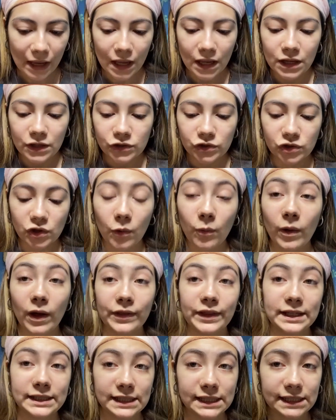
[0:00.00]
So while
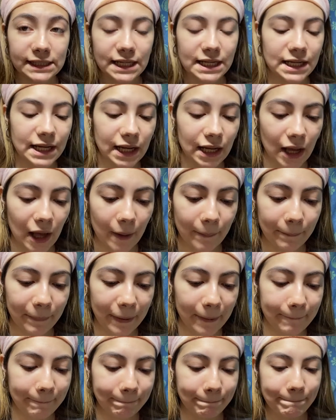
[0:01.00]
this is heating up,
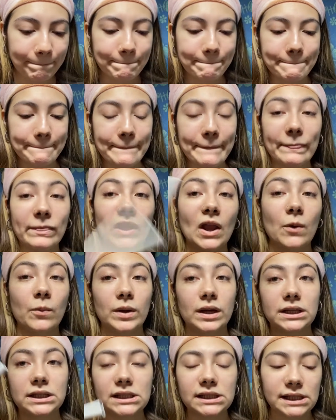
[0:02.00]
we're
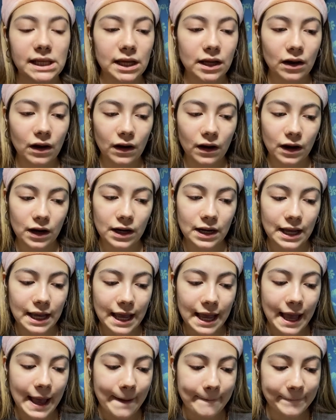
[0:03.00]
going to take our
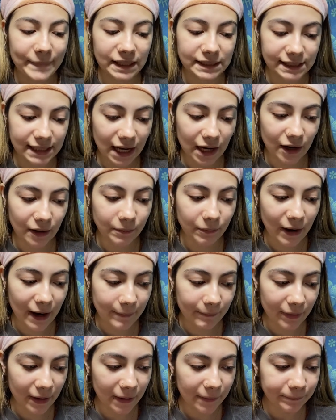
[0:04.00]
mascara
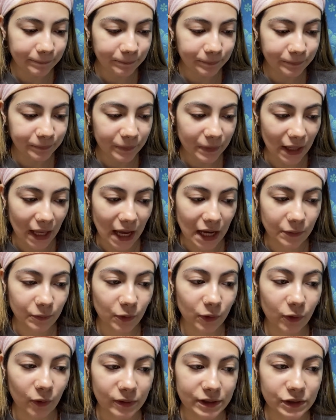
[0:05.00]
primer and we're
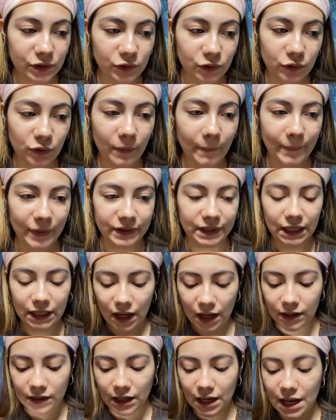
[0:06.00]
going to put that
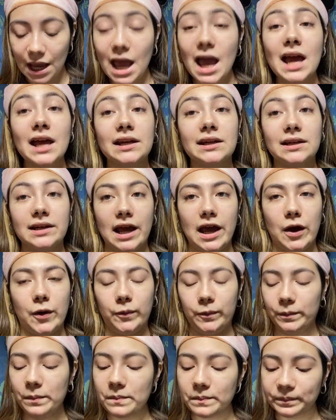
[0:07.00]
on. Now,
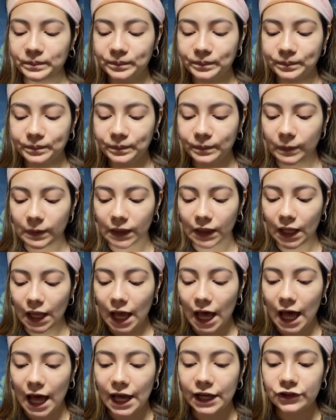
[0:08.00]

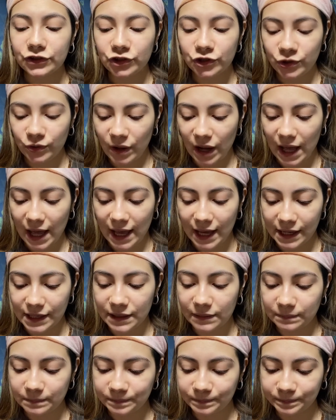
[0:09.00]
I tried,
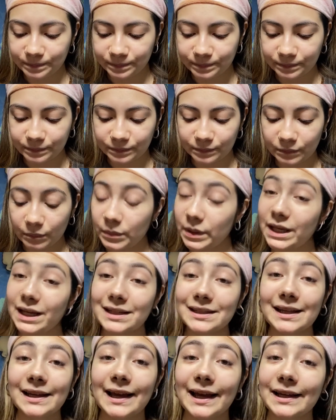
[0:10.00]
because
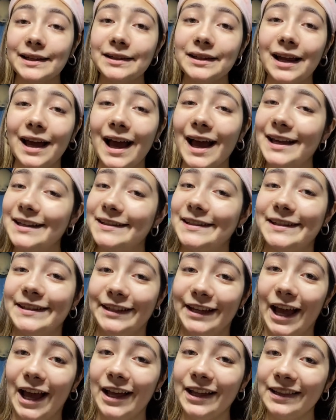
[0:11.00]
again, I did
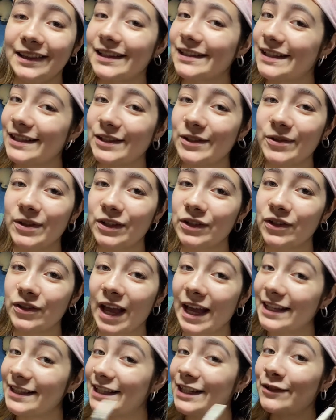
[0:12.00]
not listen to I
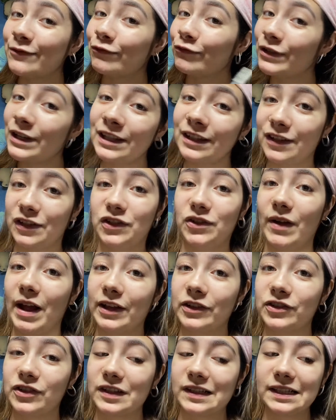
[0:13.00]
didn't read the
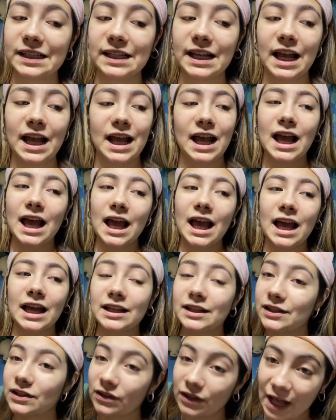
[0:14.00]
directions
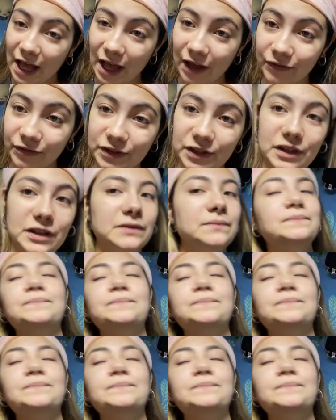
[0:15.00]
until after.